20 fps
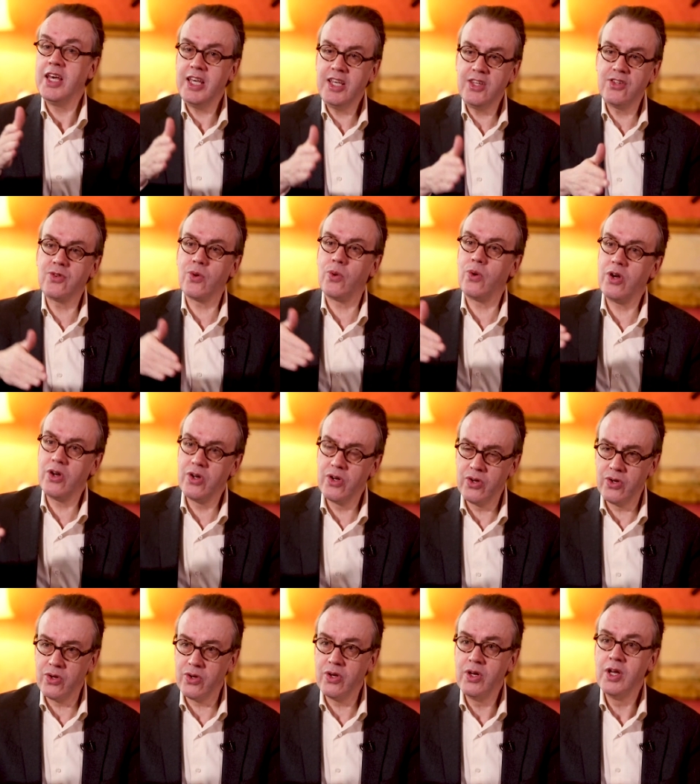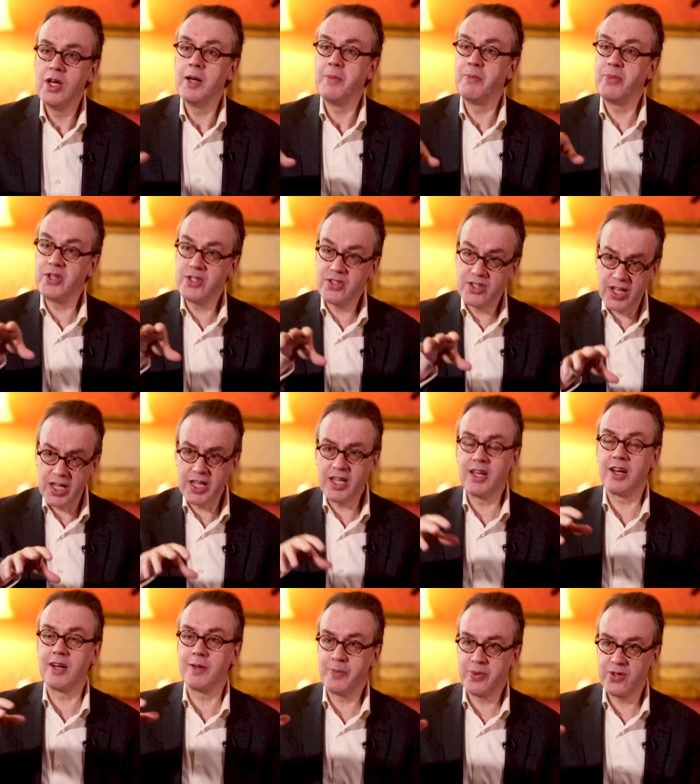his or her
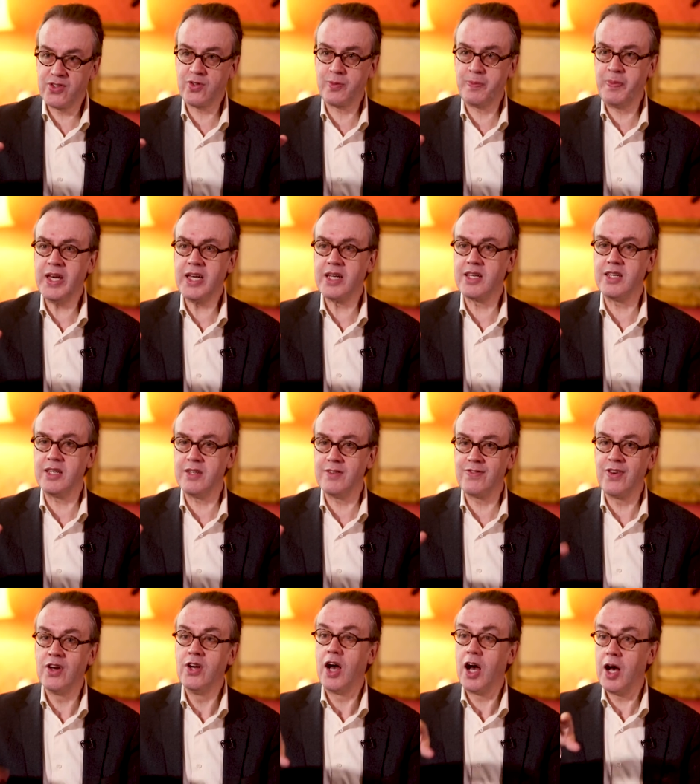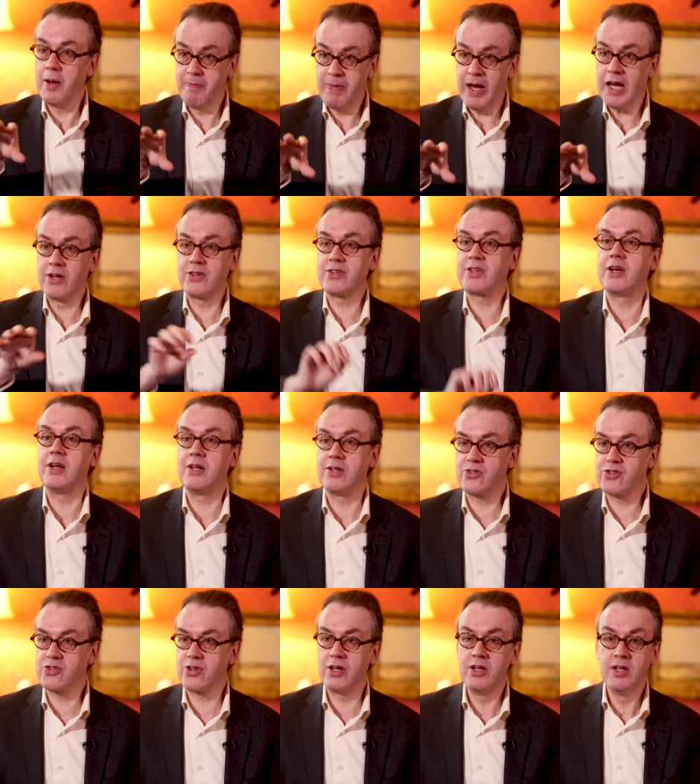particular perspective about
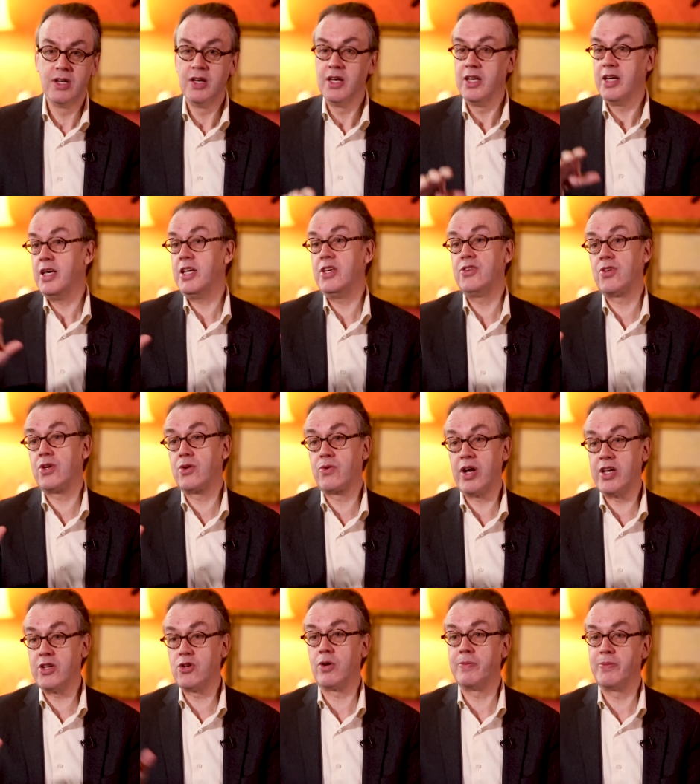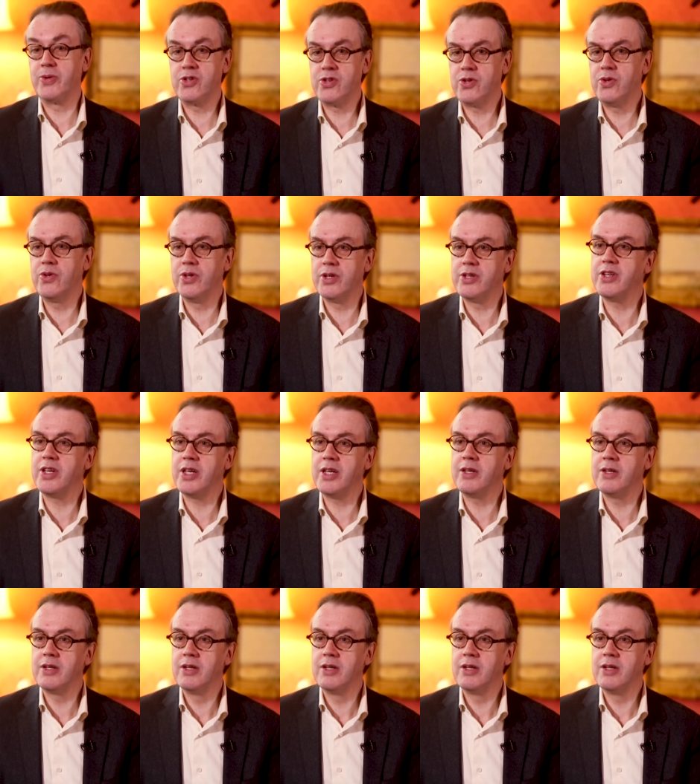culture is a great opportunity.